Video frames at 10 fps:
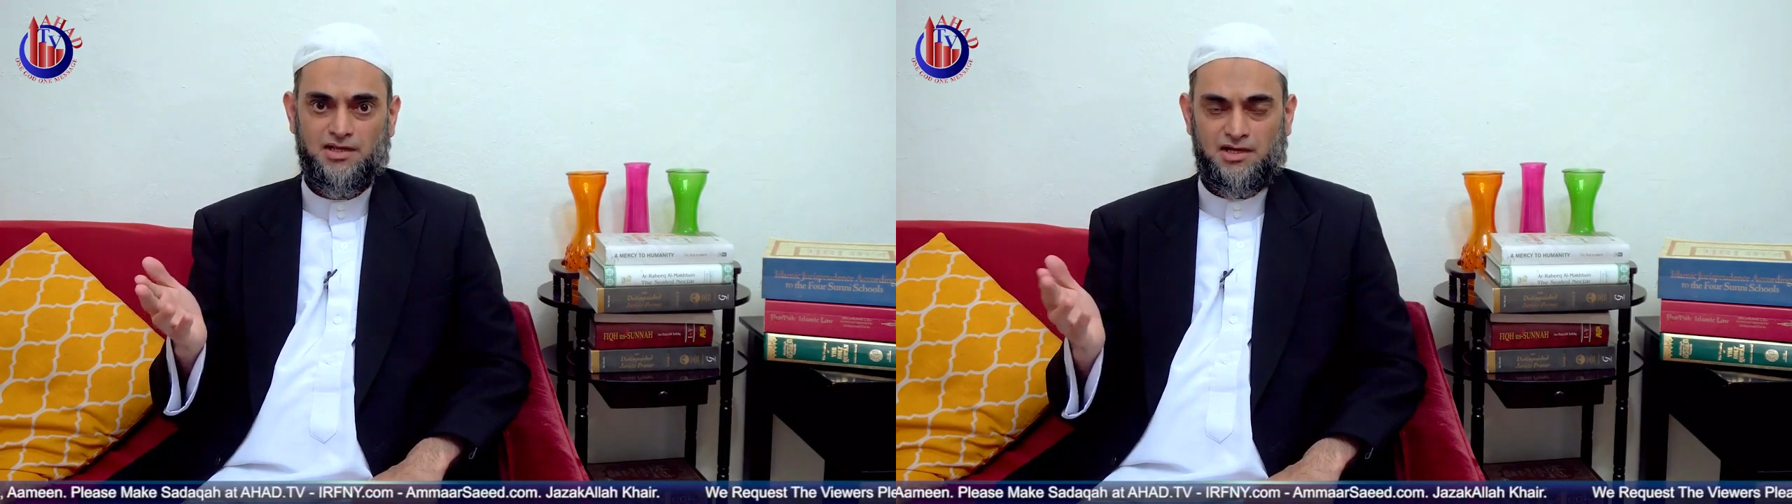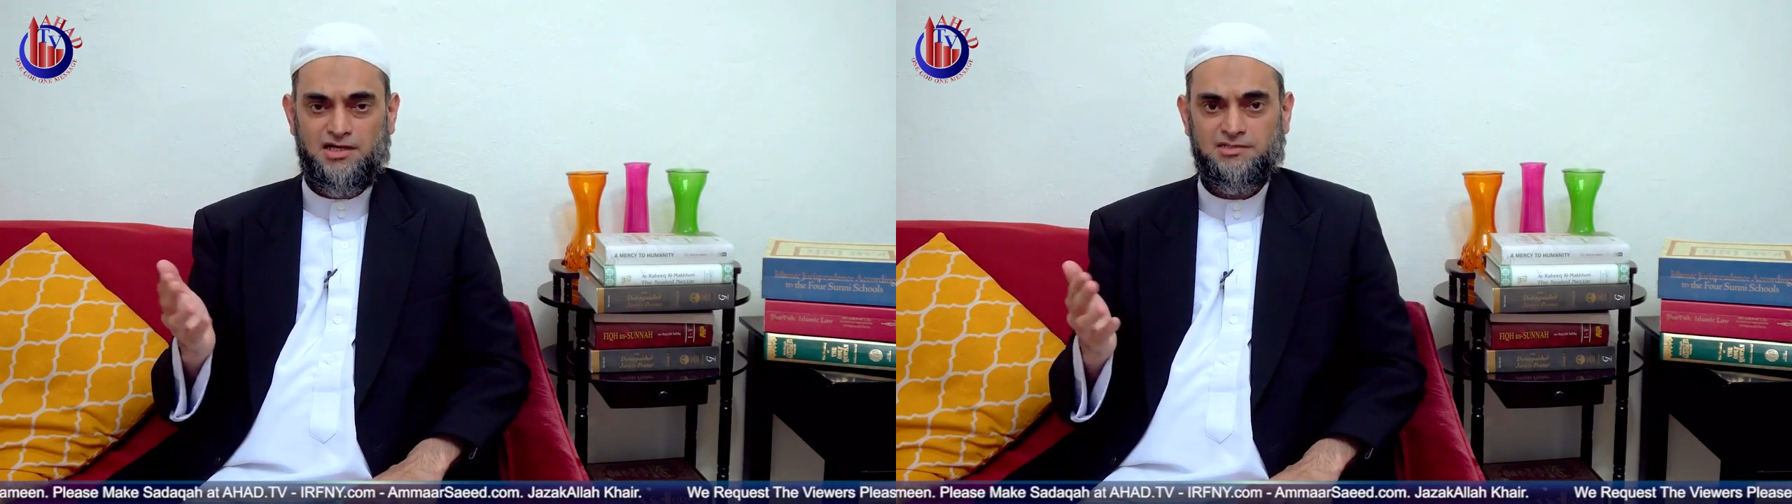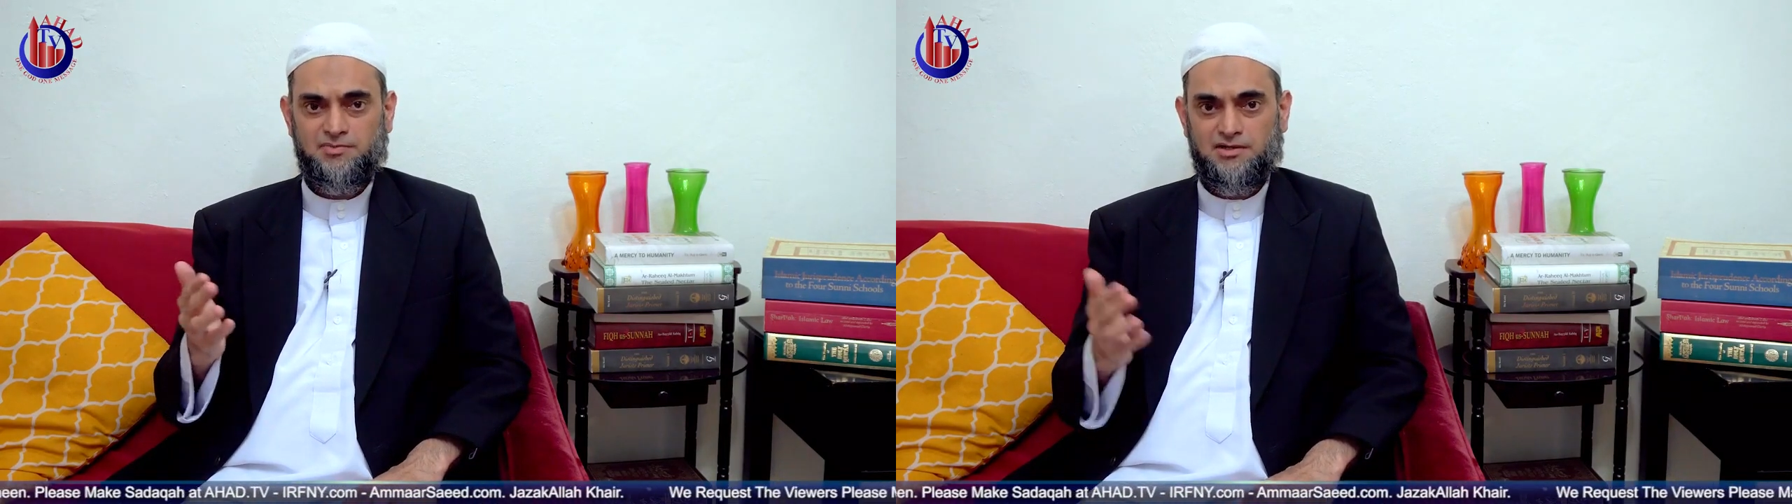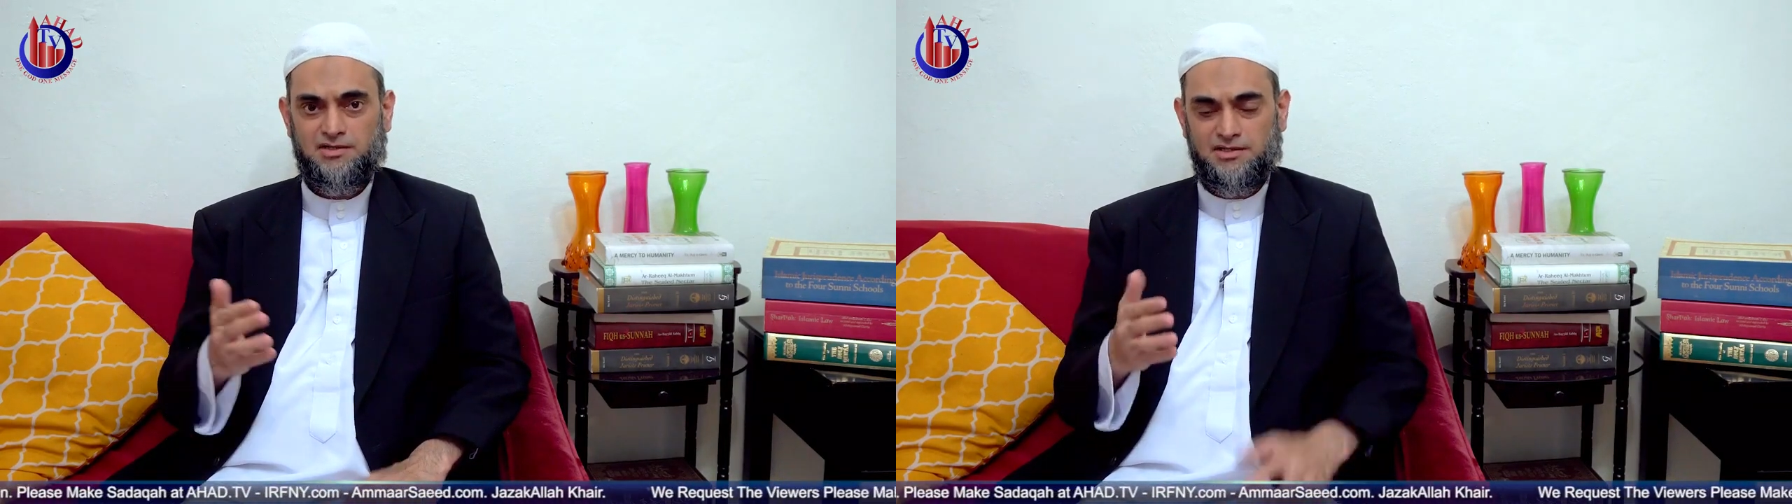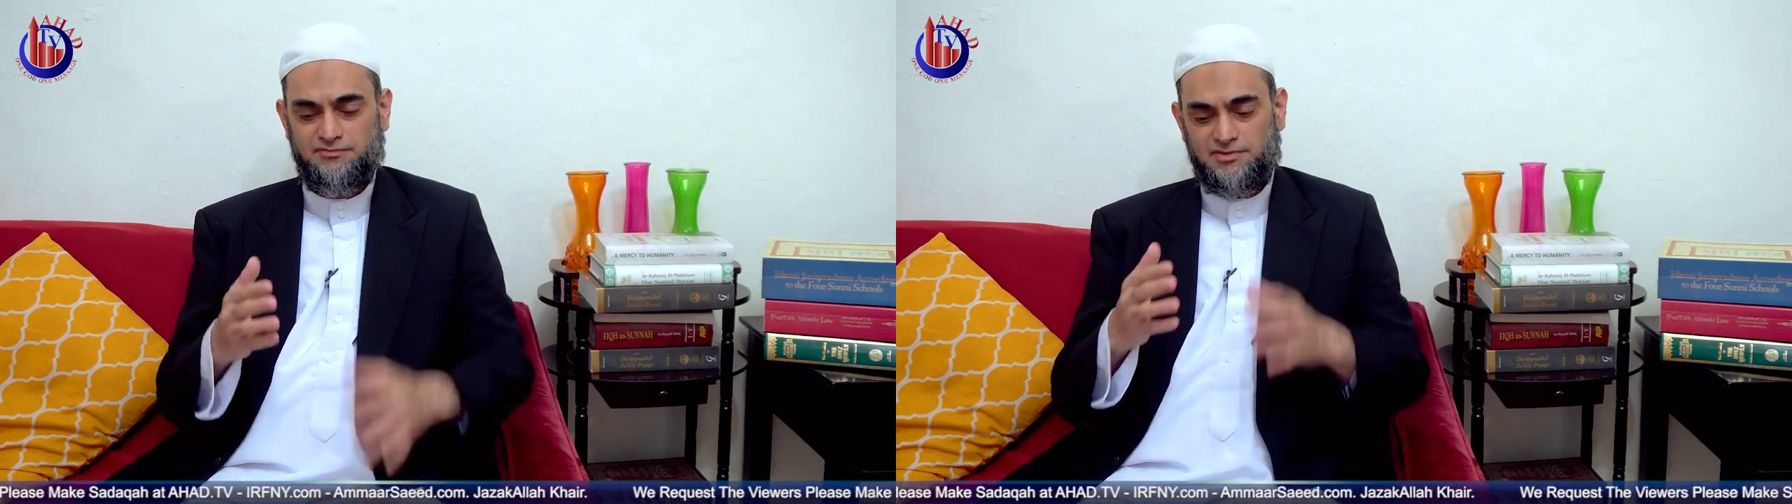
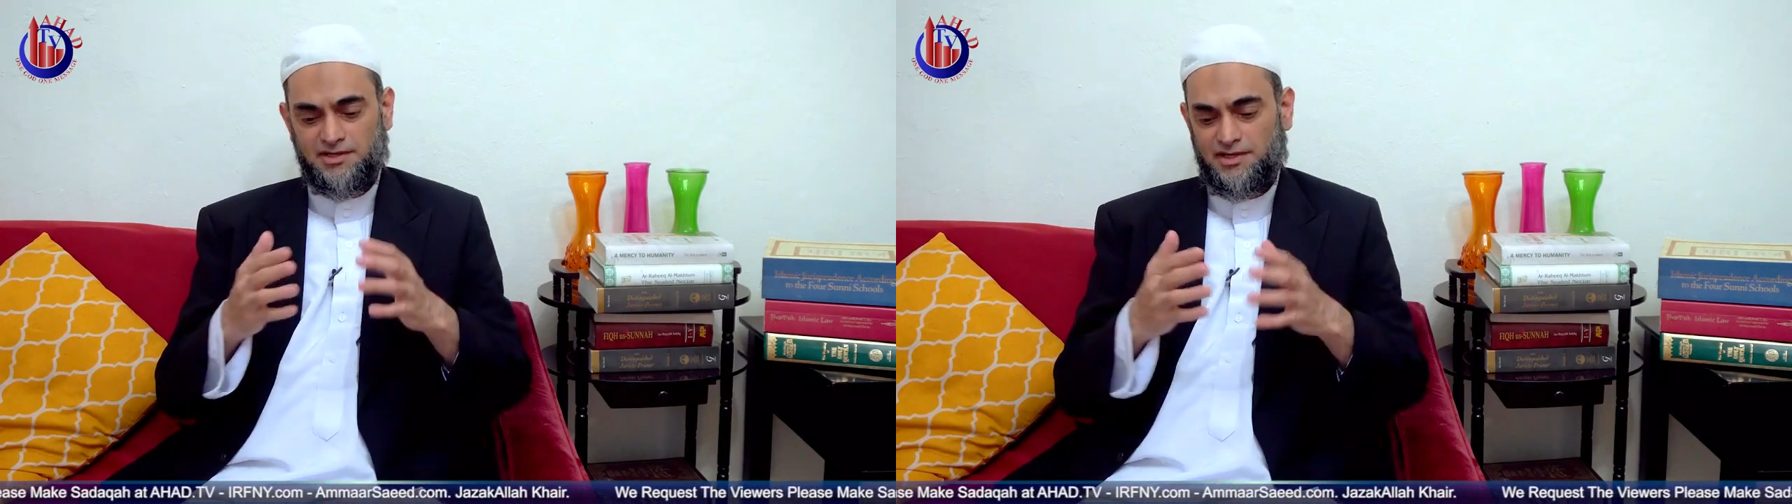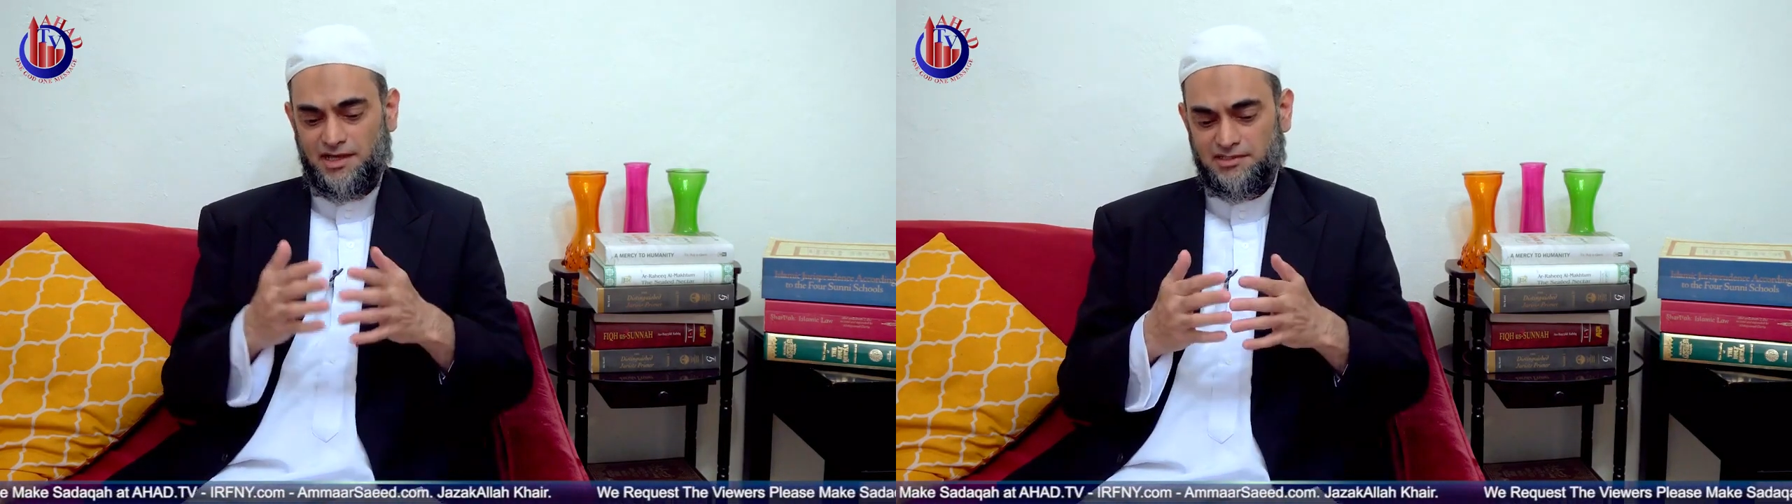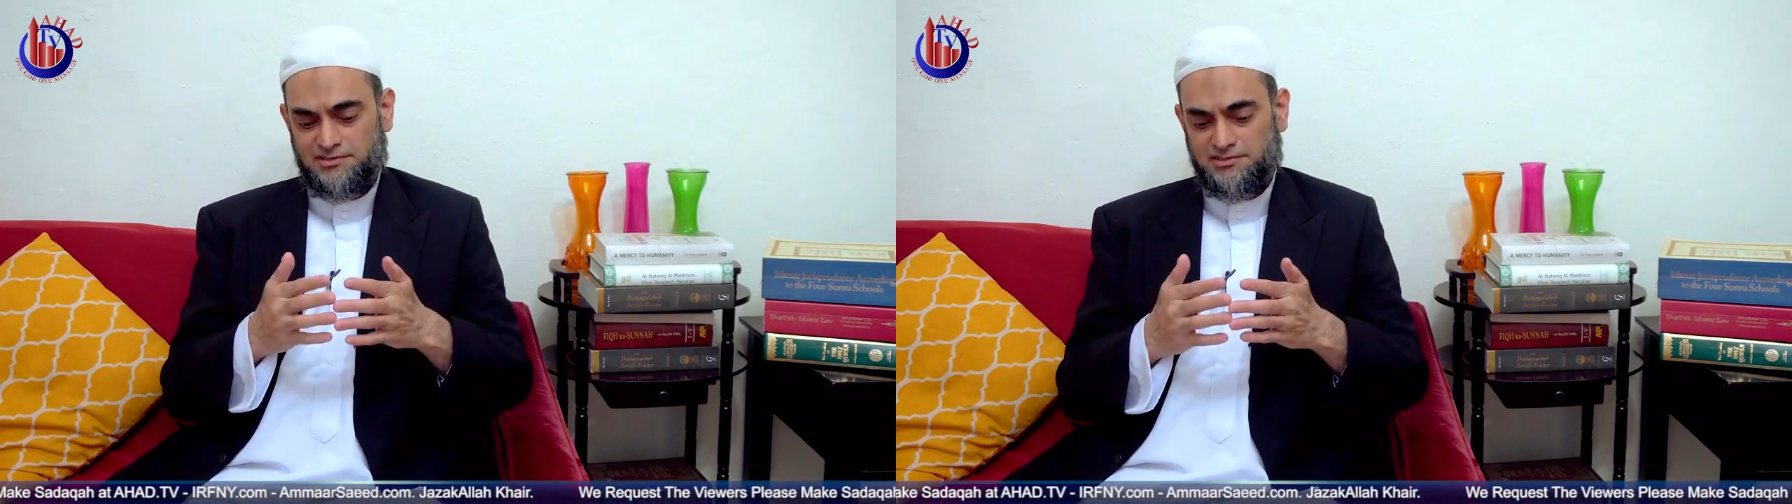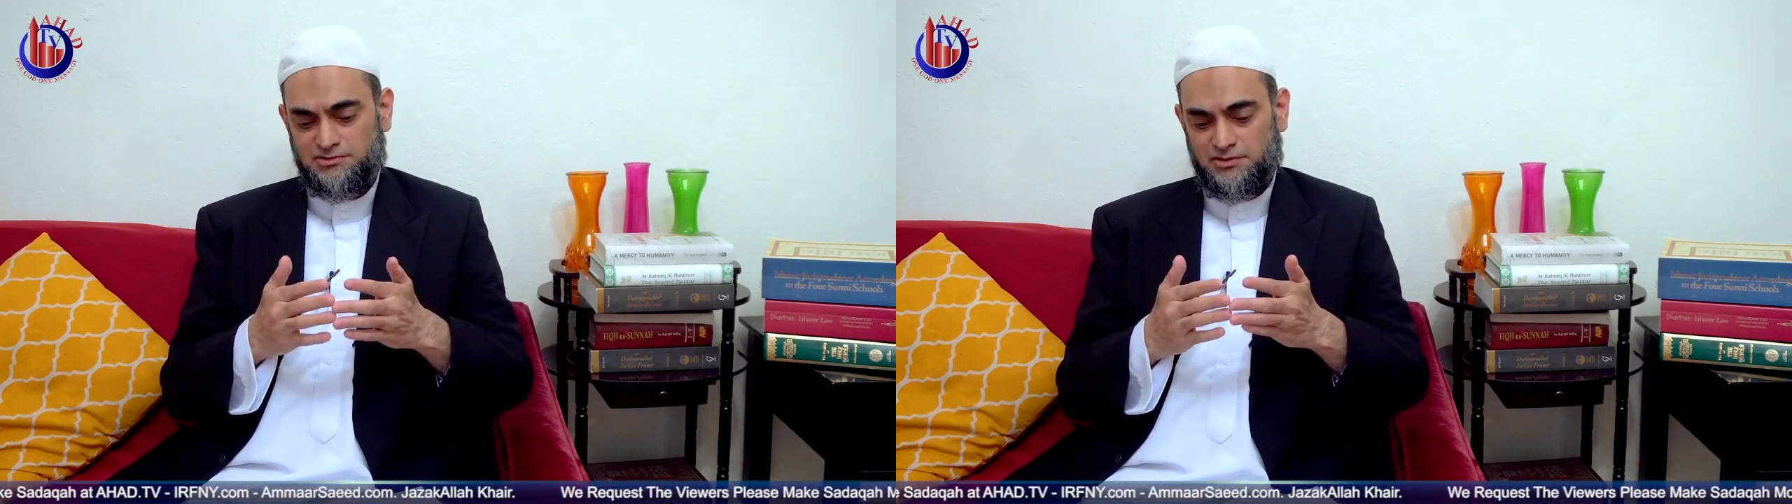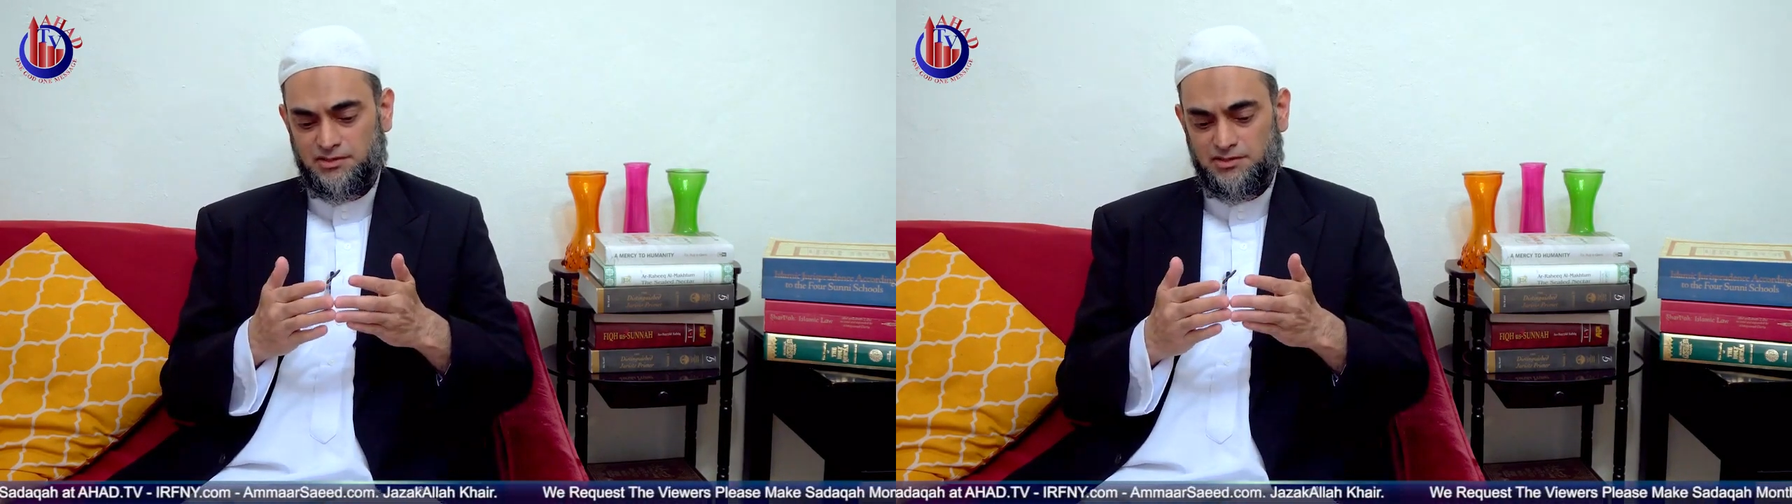hospital if the health is
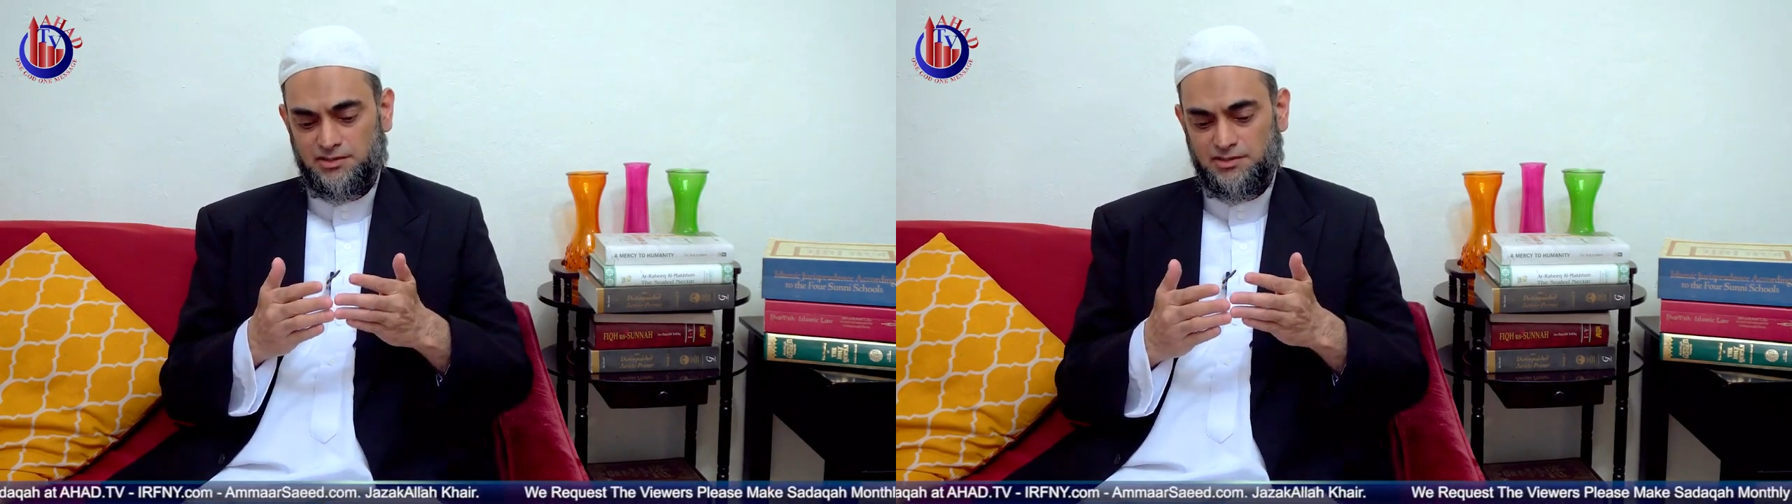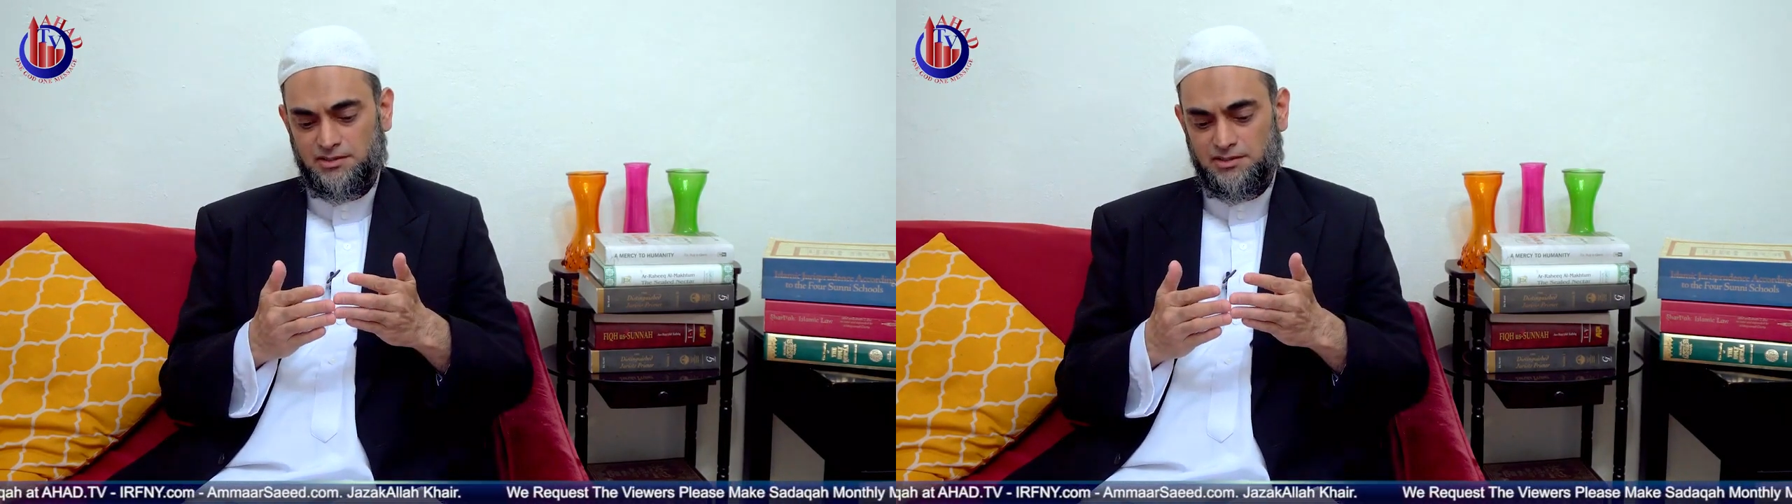gonna